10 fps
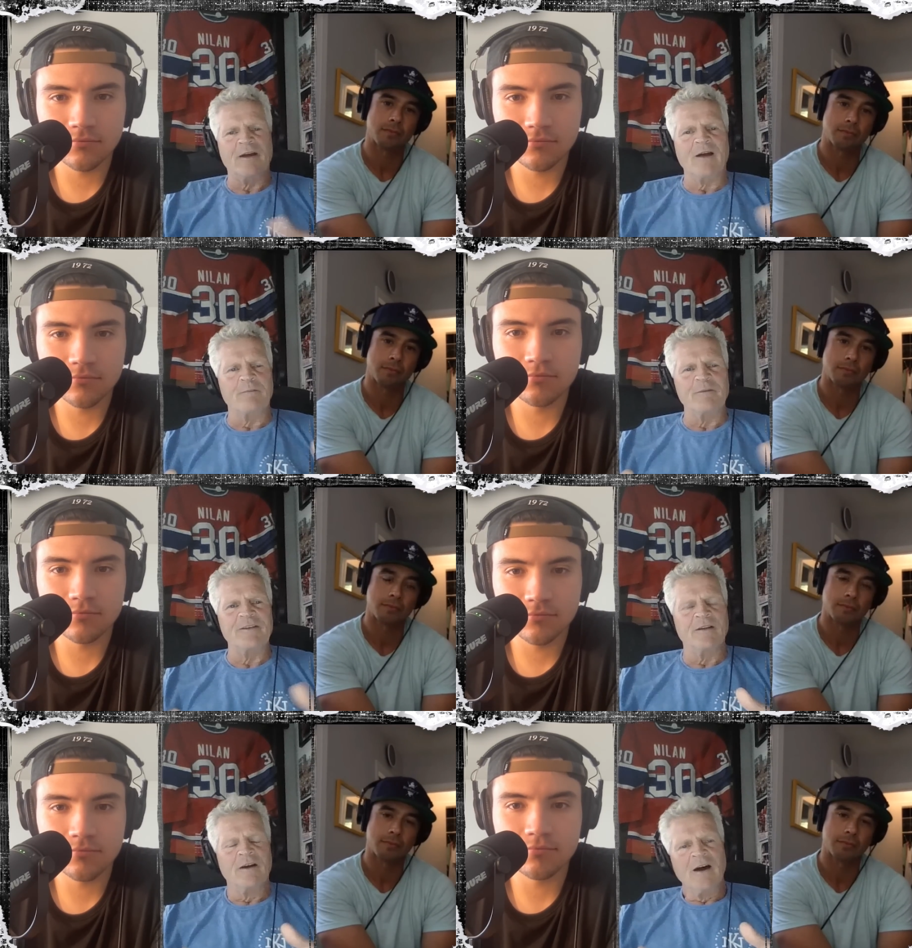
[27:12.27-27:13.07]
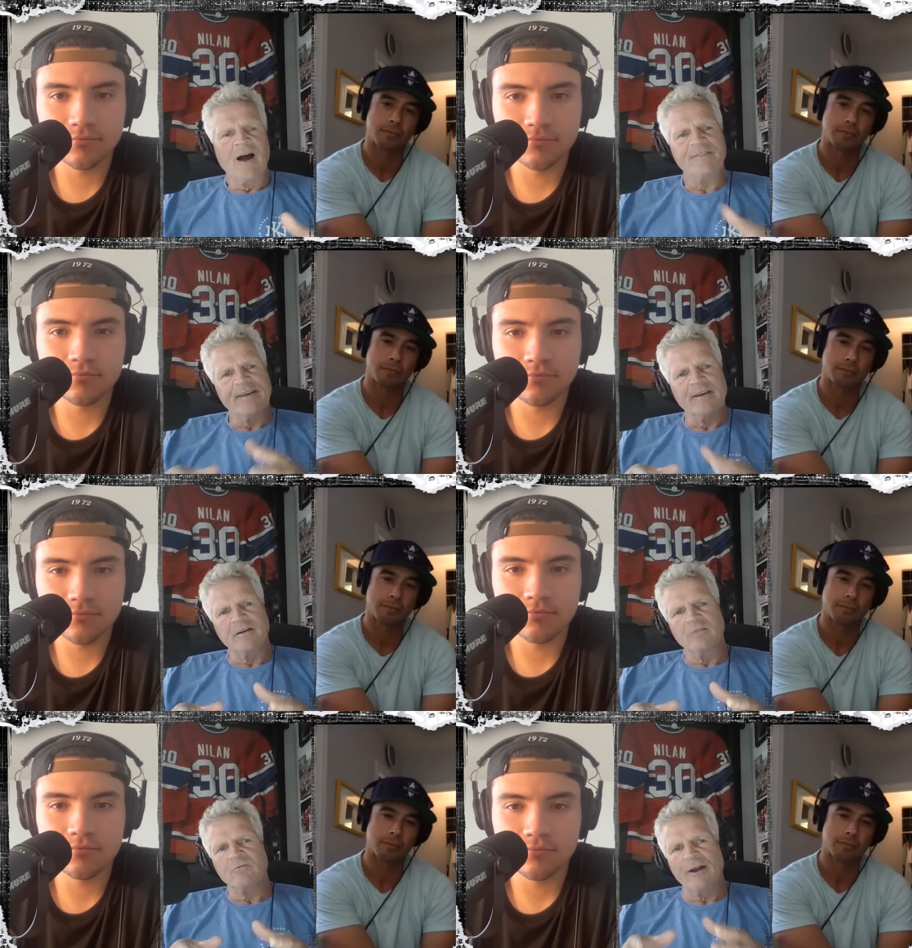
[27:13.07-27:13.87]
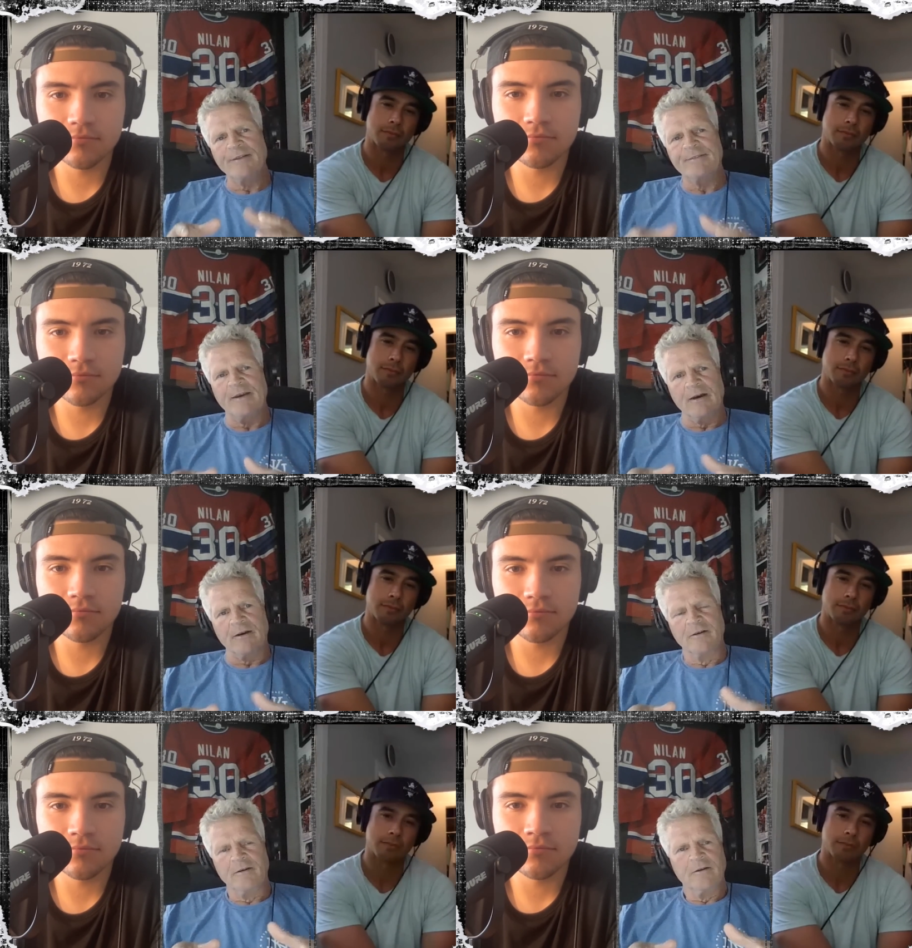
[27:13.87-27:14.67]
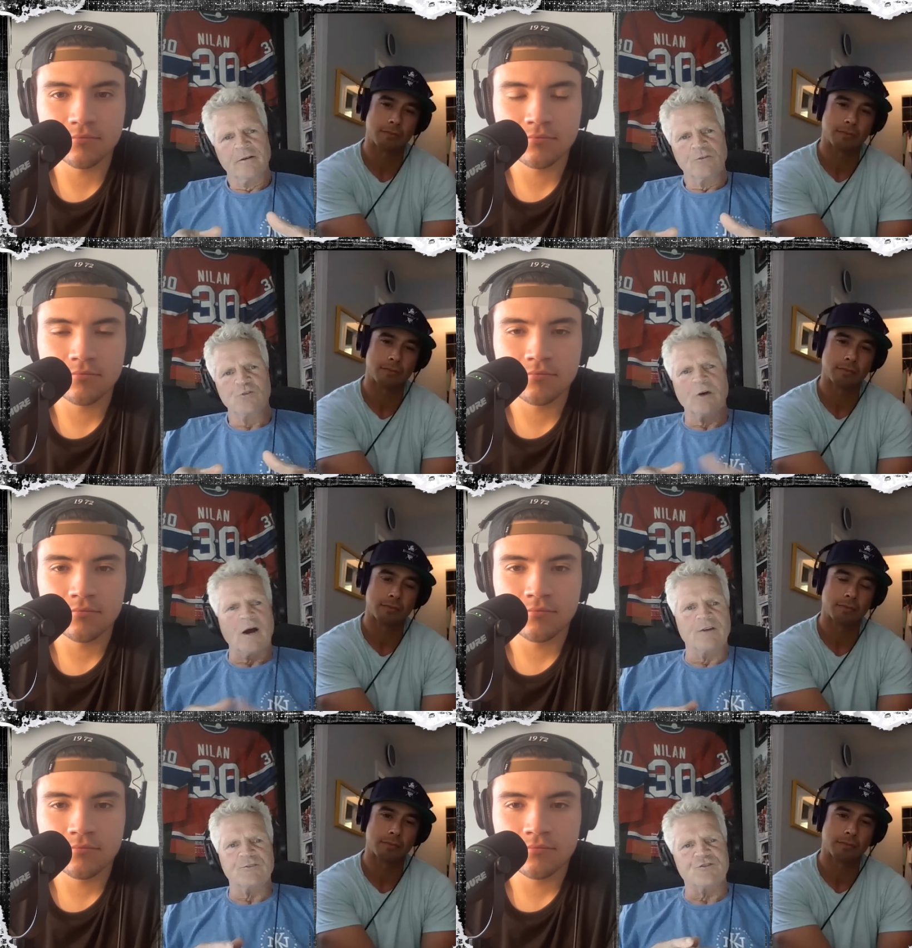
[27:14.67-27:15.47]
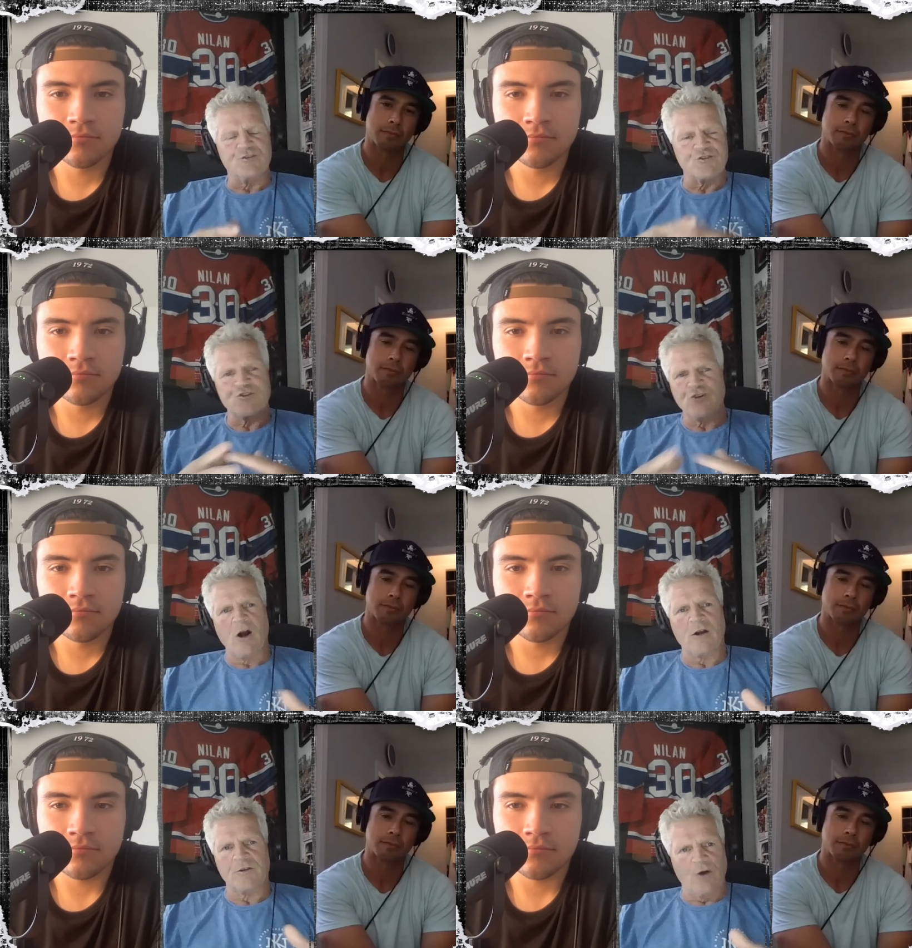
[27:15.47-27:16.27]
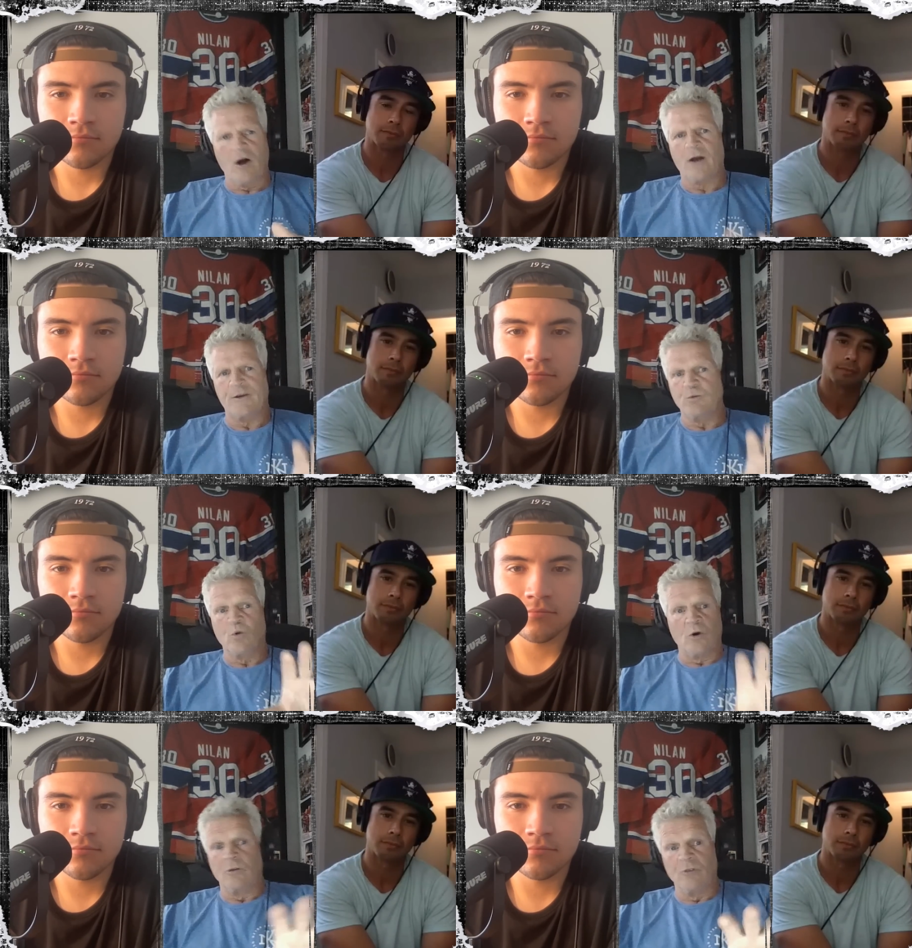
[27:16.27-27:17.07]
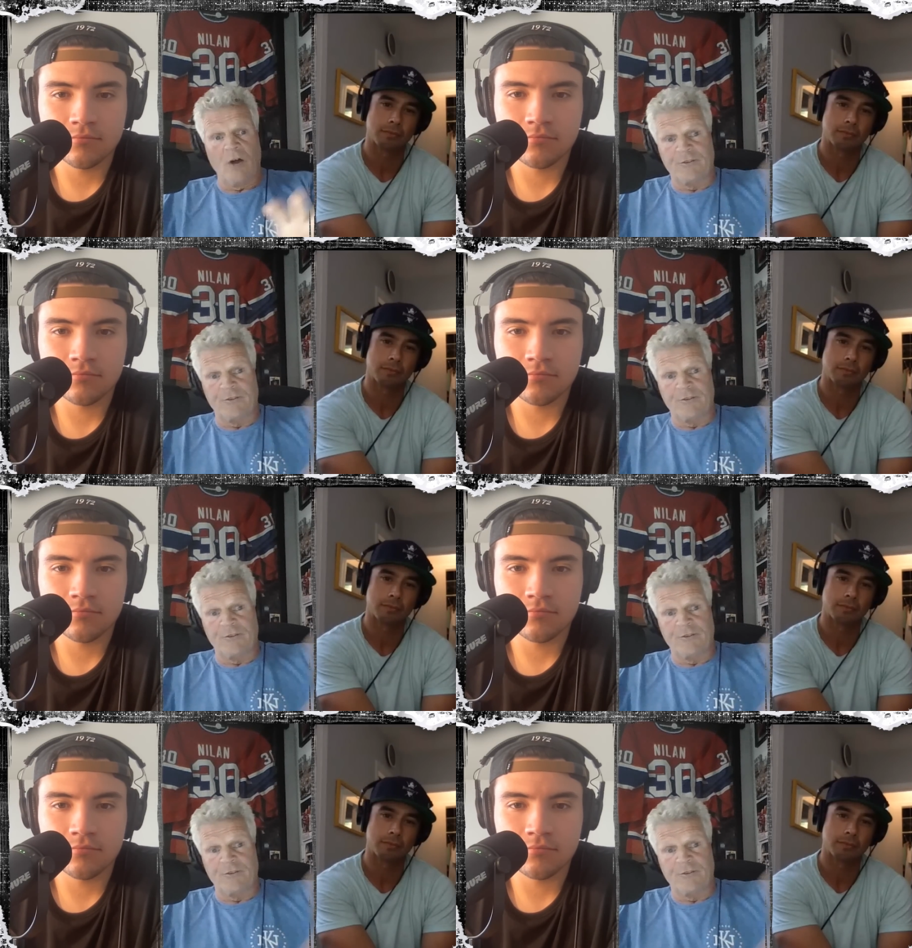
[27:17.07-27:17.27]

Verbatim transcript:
Speaker 1: That, I mean, I think right there, you guys just shocked the hockey world.